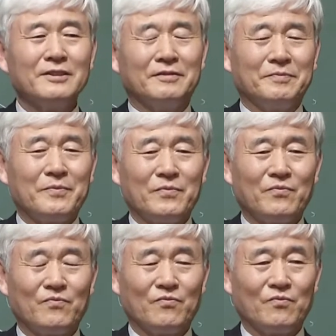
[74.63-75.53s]

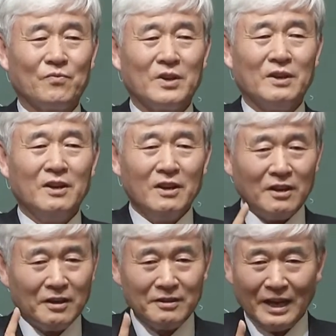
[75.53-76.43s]
Well, it is
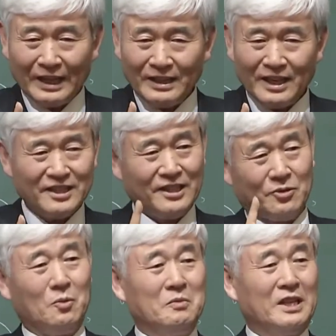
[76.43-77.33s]
only
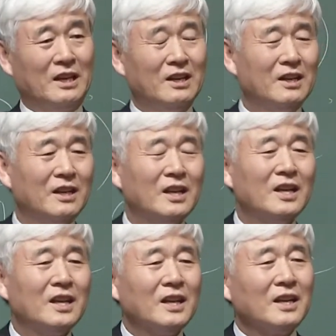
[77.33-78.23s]
possible from one
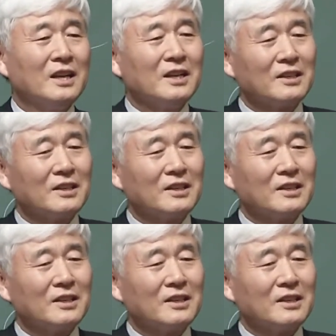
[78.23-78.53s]
source.